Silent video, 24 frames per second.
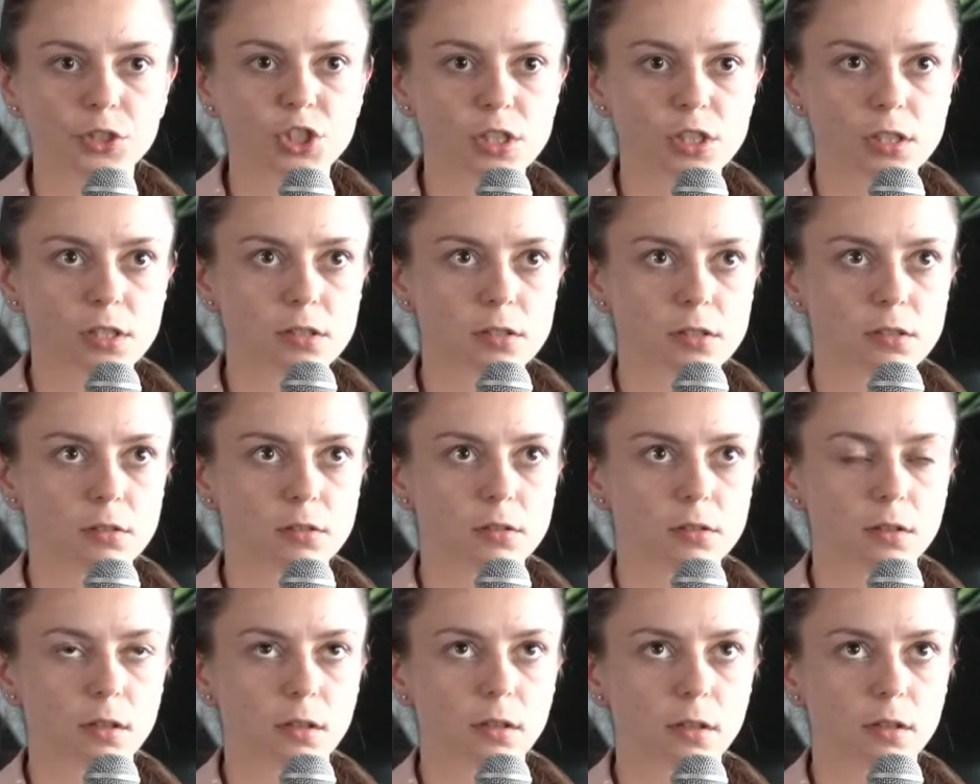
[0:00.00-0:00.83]
We just
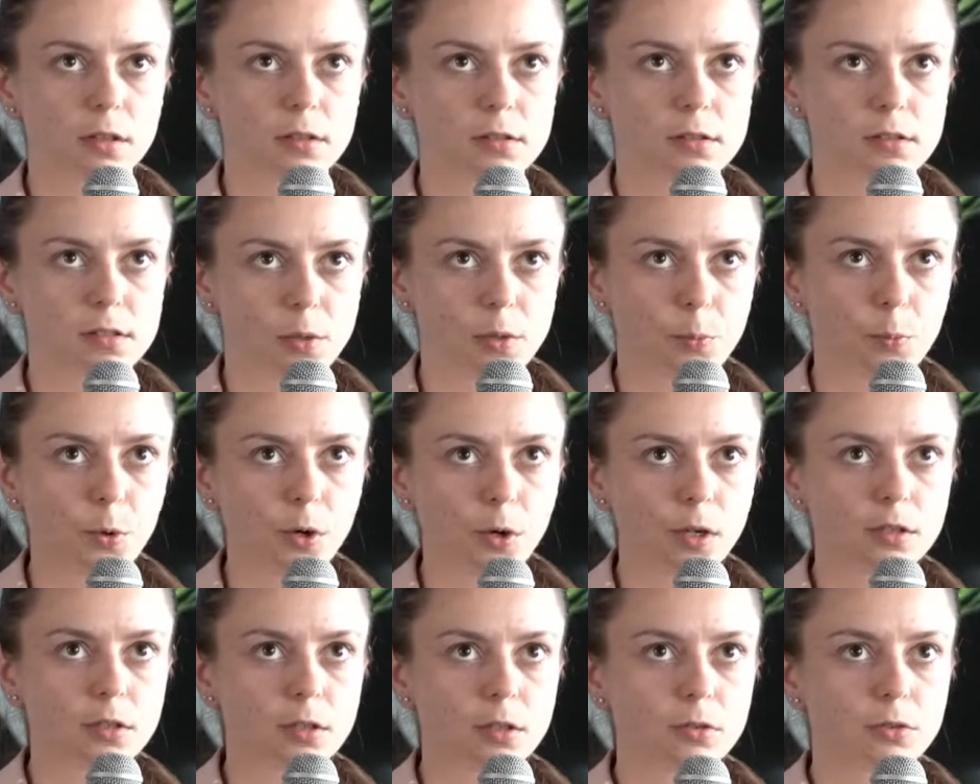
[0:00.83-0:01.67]

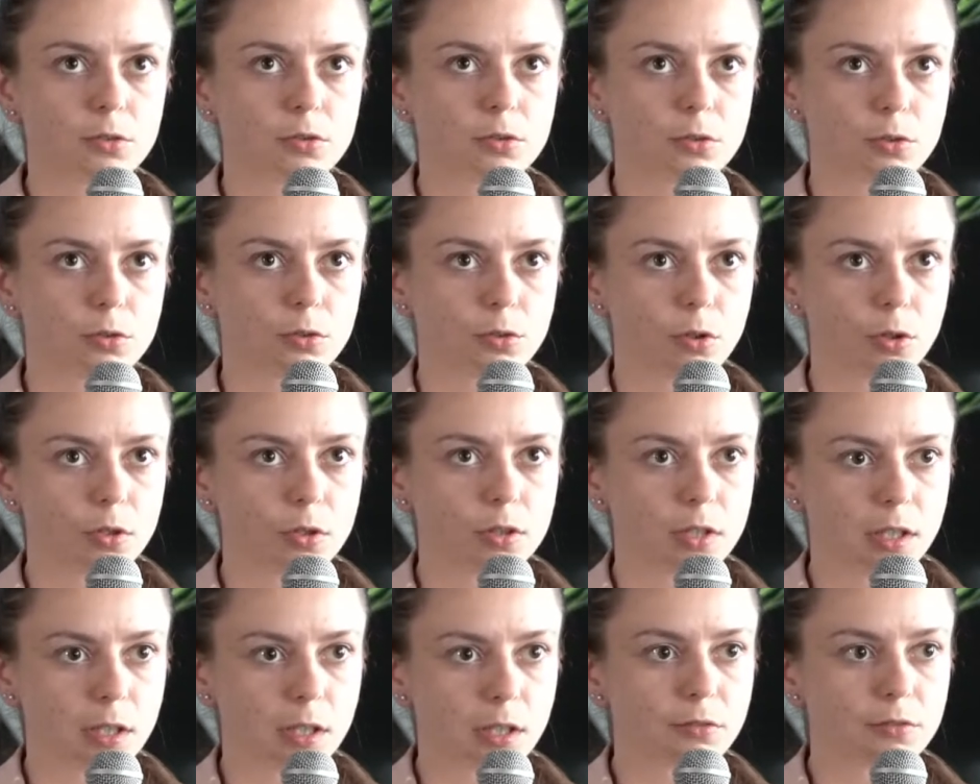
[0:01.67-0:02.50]
supporting to
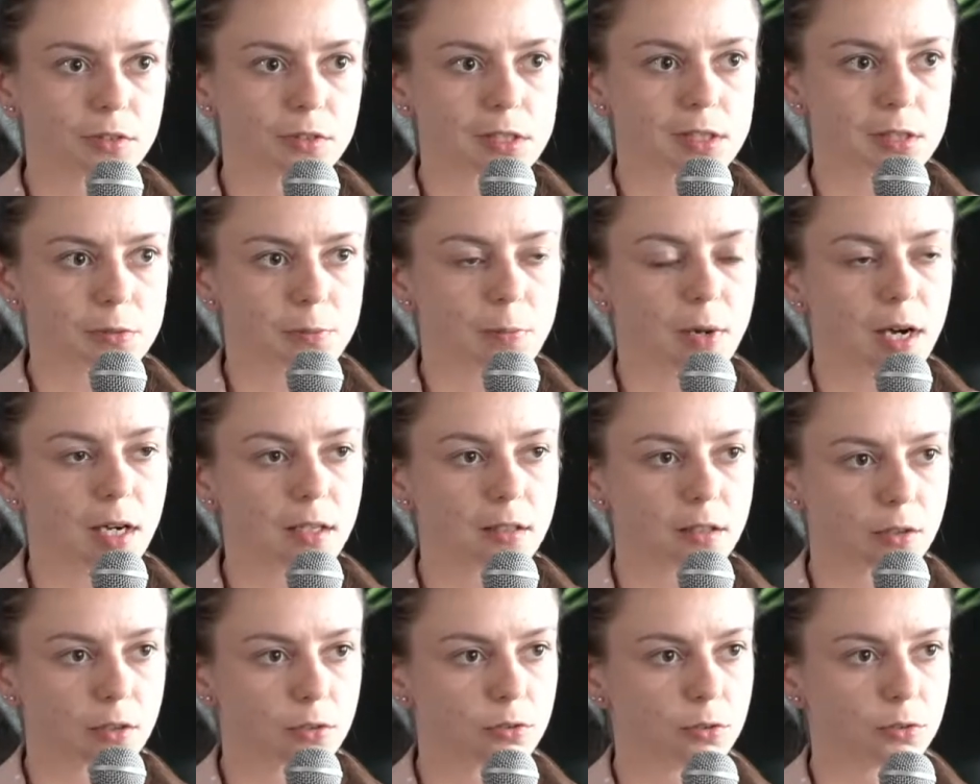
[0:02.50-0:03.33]
not give this
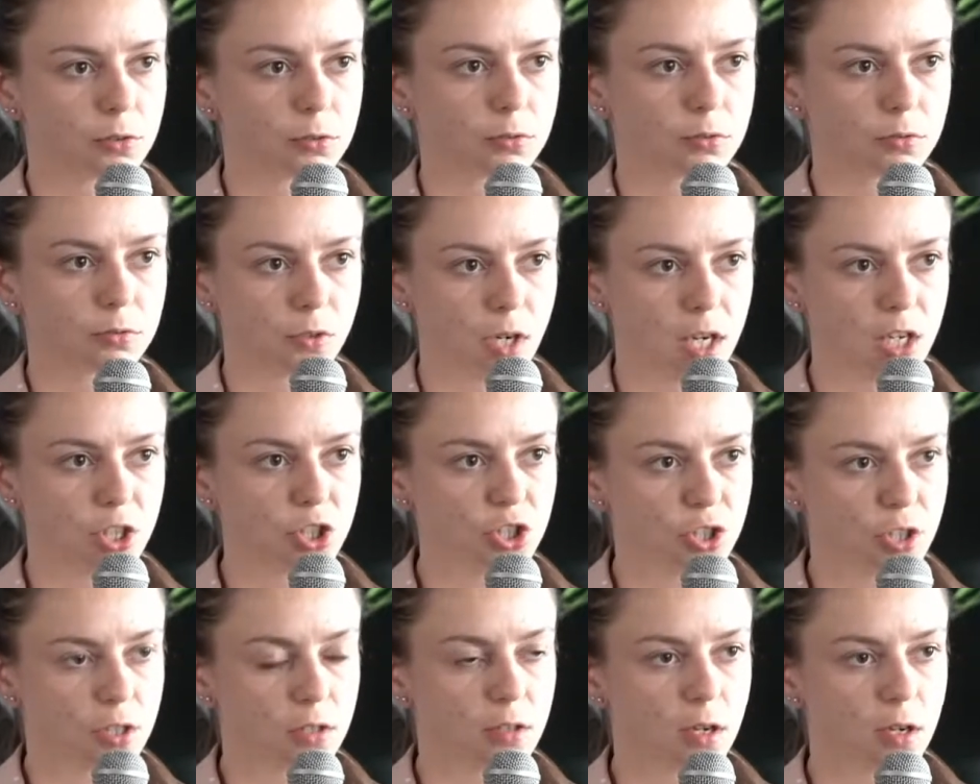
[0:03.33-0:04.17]
money to
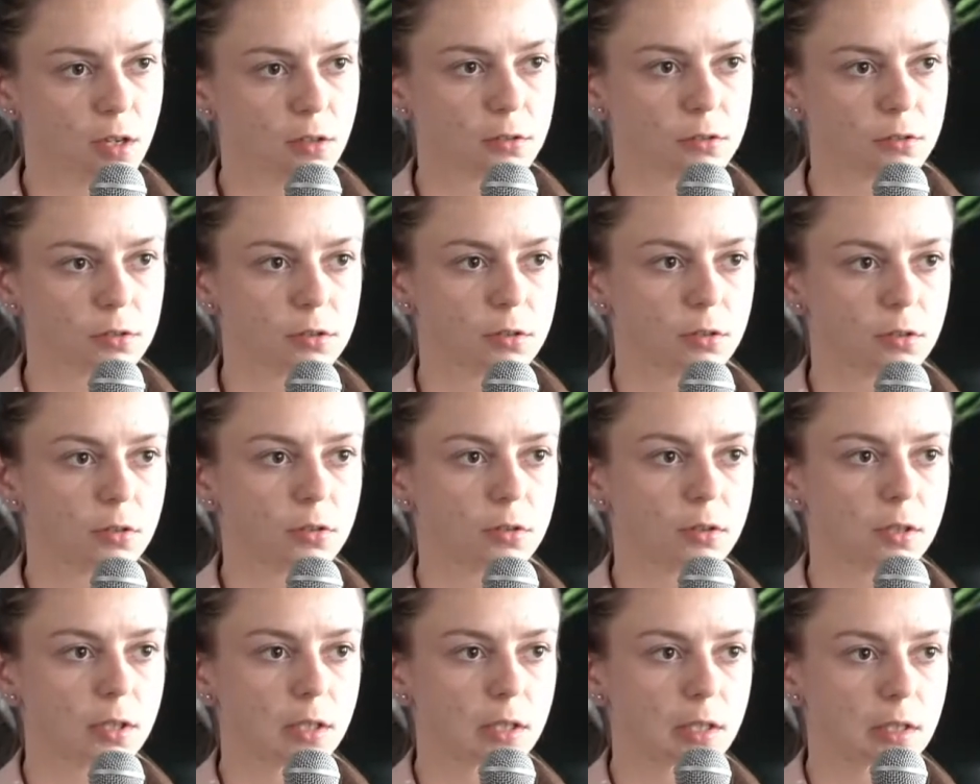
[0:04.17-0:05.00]
Russia now,
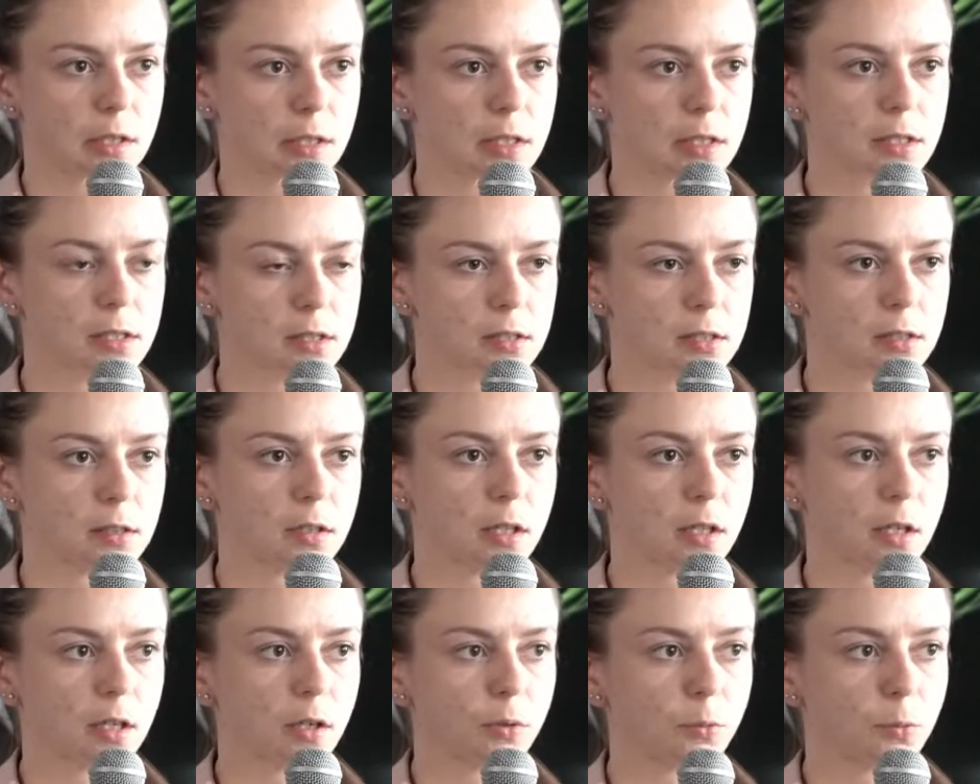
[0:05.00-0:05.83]
so at least
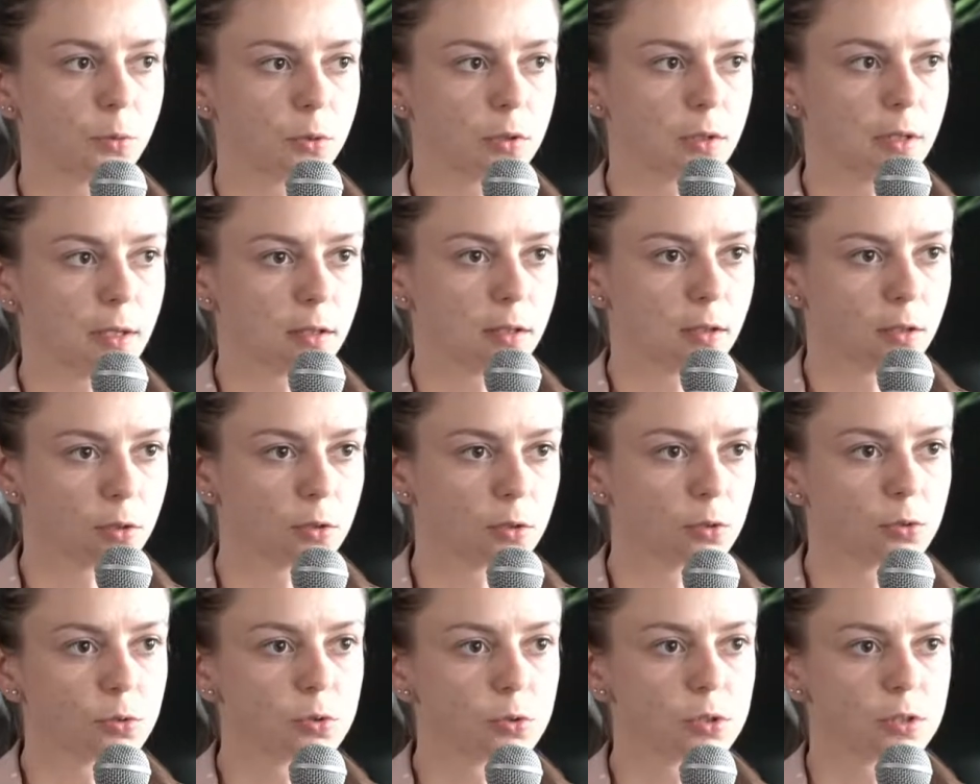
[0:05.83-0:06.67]
they would like
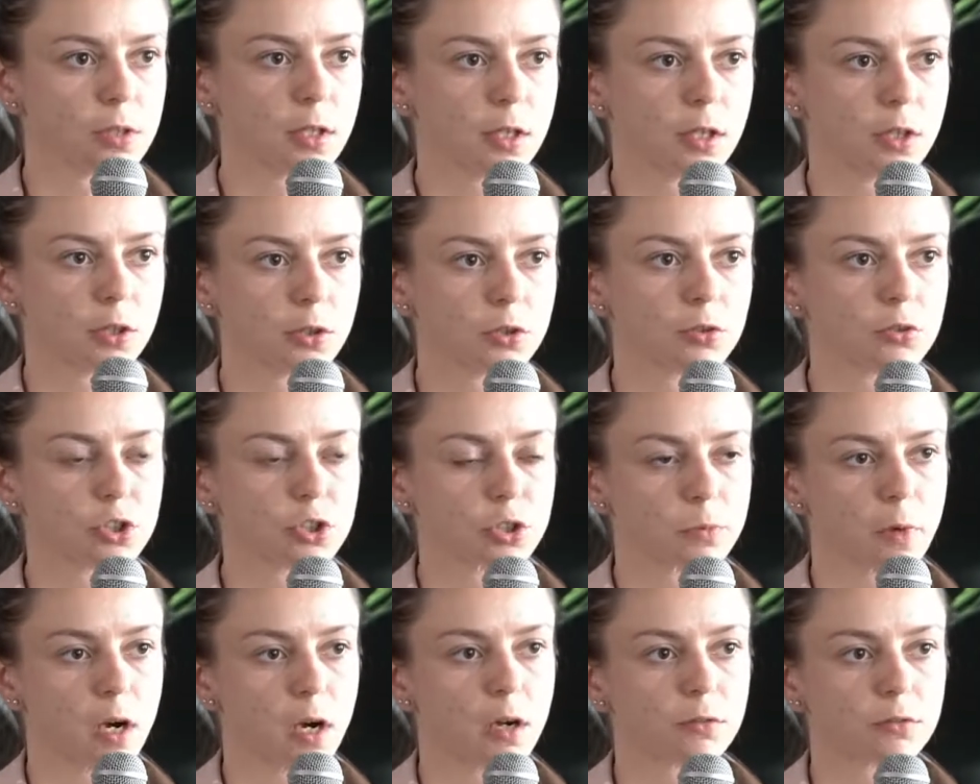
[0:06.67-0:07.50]
lose the
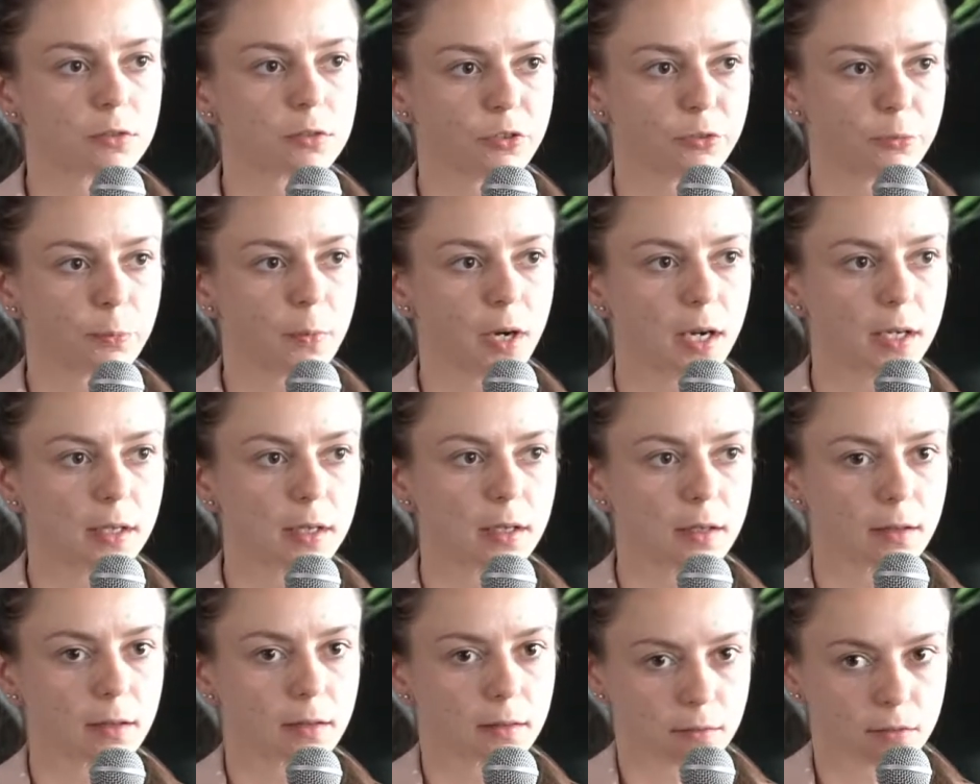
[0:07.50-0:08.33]
huge amount of
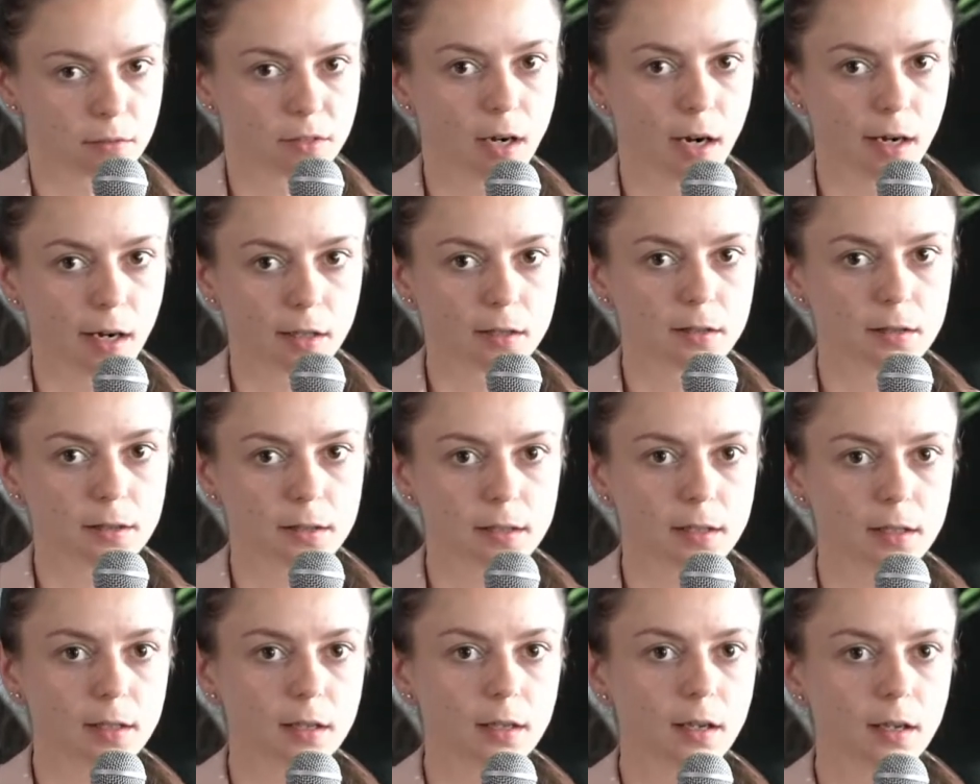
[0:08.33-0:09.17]
money
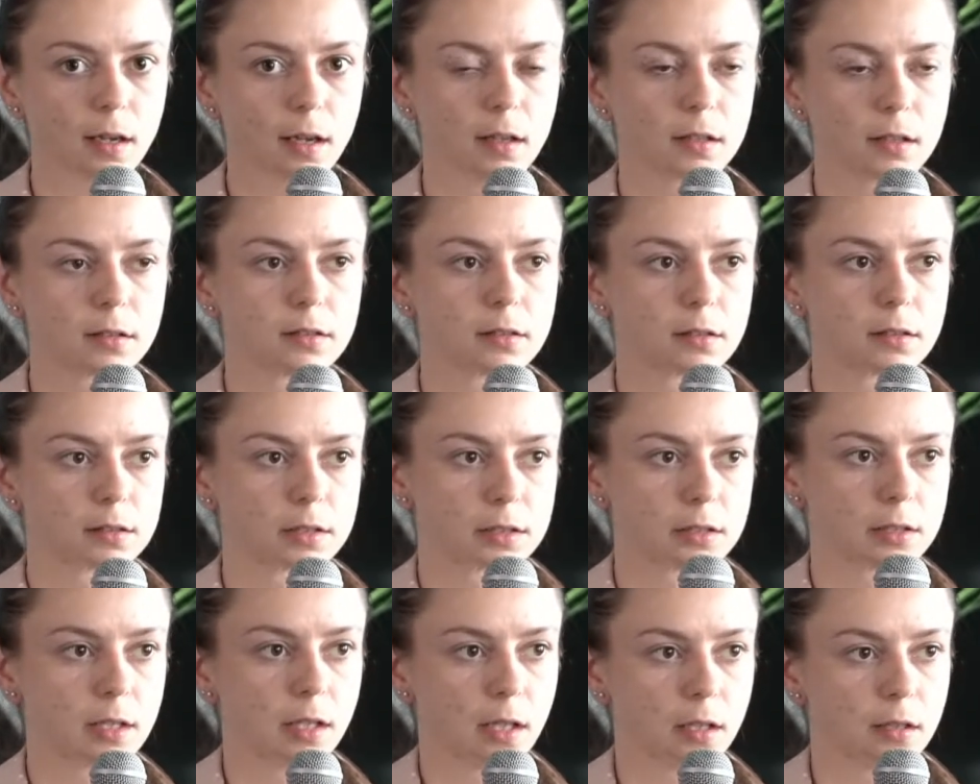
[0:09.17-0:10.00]
currently, and
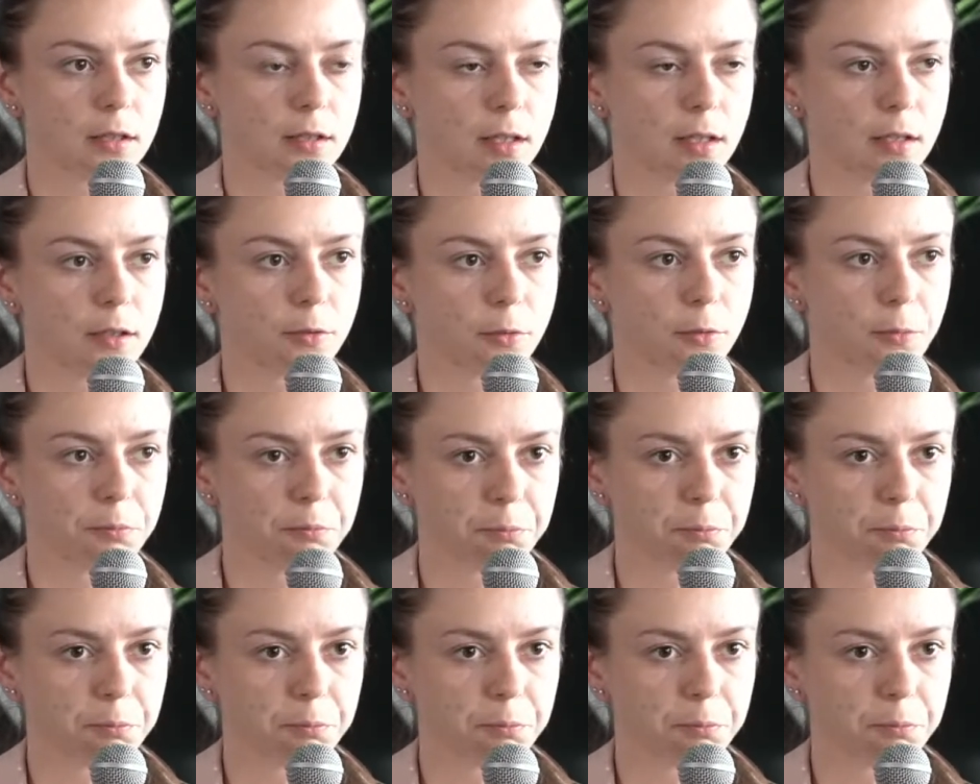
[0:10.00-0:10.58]
it can like